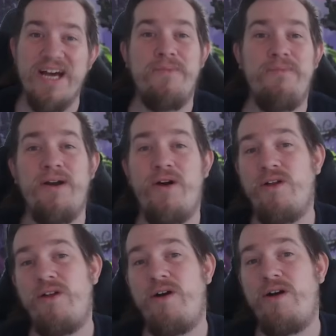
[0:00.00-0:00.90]
But all
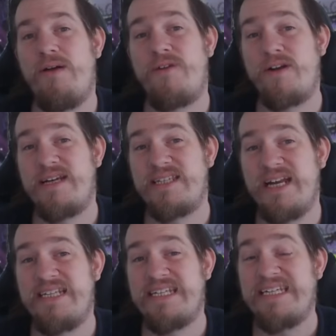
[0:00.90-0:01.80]
in all, I'm very
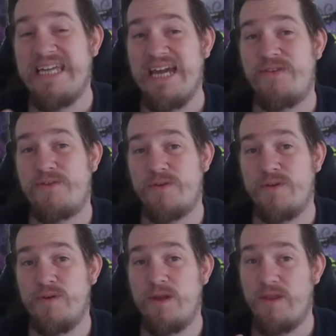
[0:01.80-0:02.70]
excited to get
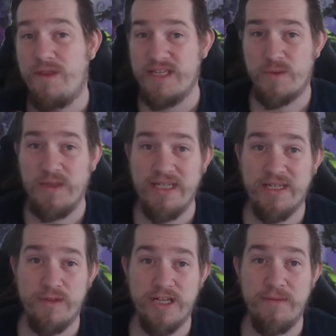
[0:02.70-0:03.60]
through this week,
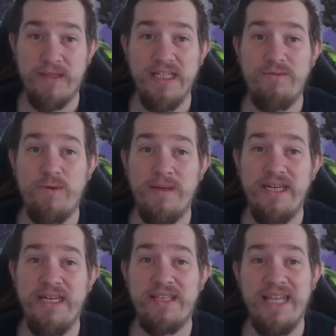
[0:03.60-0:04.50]
which I believe will
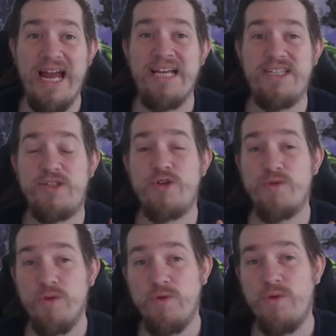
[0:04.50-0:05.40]
be the last
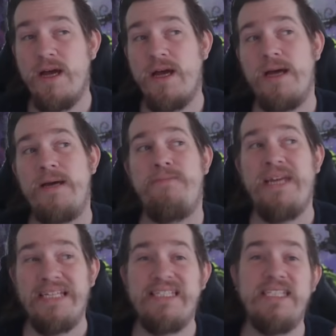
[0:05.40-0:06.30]
true
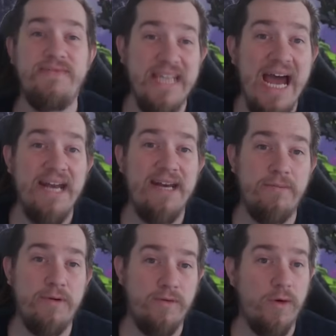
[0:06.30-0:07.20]
pieces of data
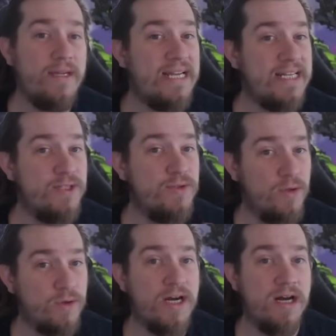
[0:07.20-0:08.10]
before we get to the
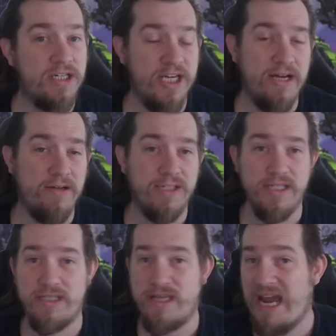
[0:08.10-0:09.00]
Lorcana
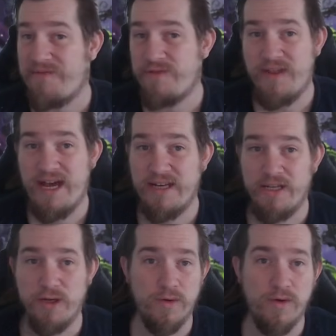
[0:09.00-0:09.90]
Challenges. After that,
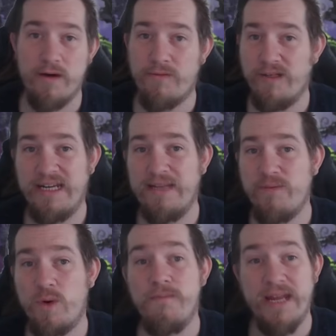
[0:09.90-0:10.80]
there aren't really any
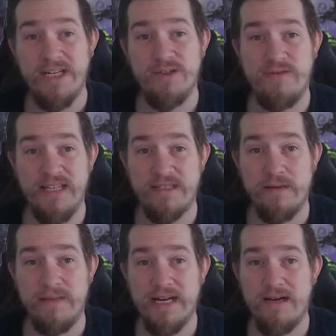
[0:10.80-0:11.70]
more major events
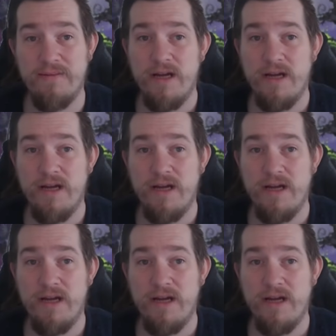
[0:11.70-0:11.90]
coming up.